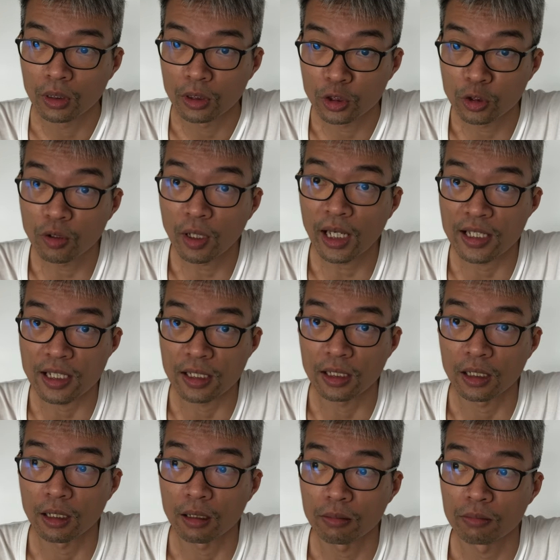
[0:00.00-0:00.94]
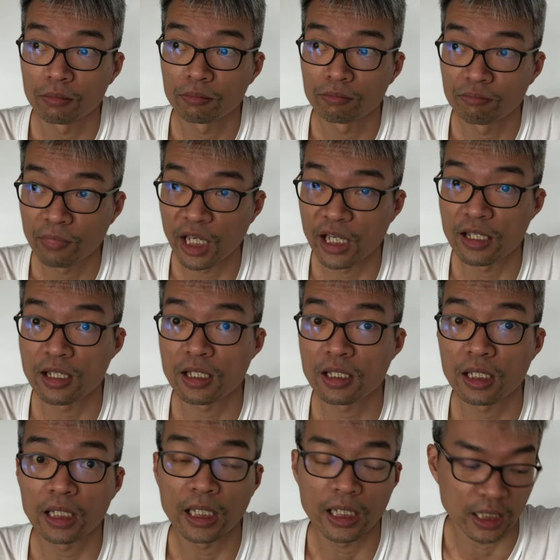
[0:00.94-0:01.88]
still has a
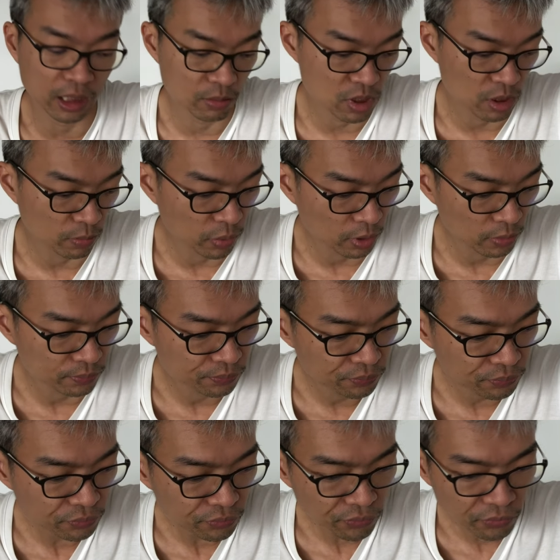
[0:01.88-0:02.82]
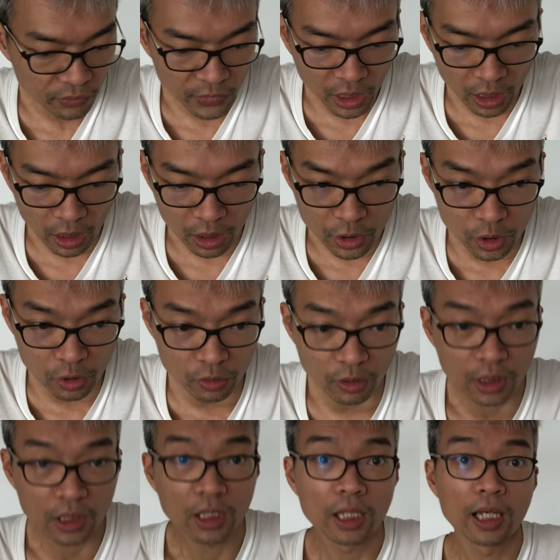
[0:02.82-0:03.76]
existing income support.
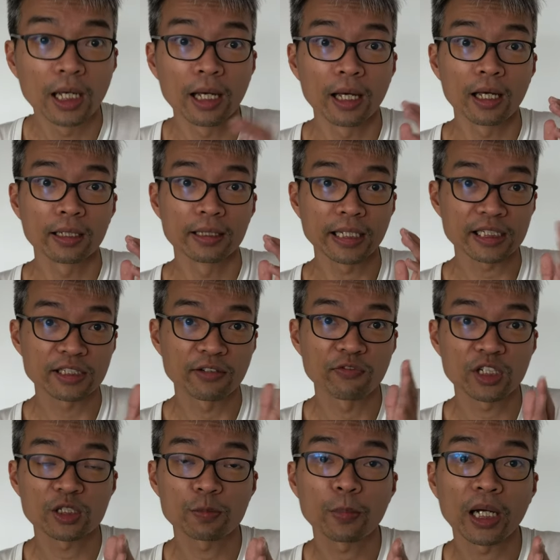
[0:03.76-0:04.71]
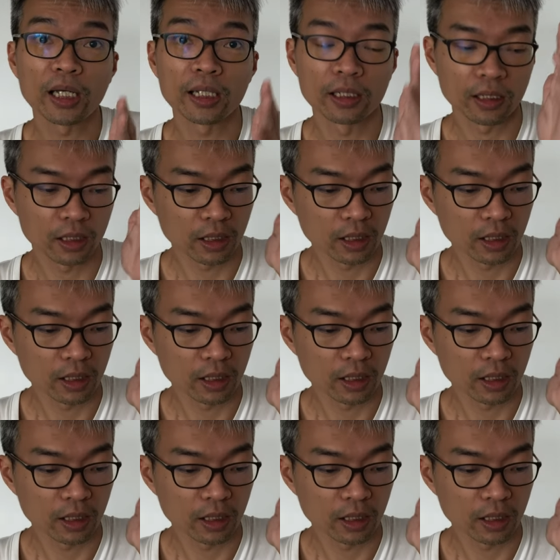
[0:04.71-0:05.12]
So that's the first part.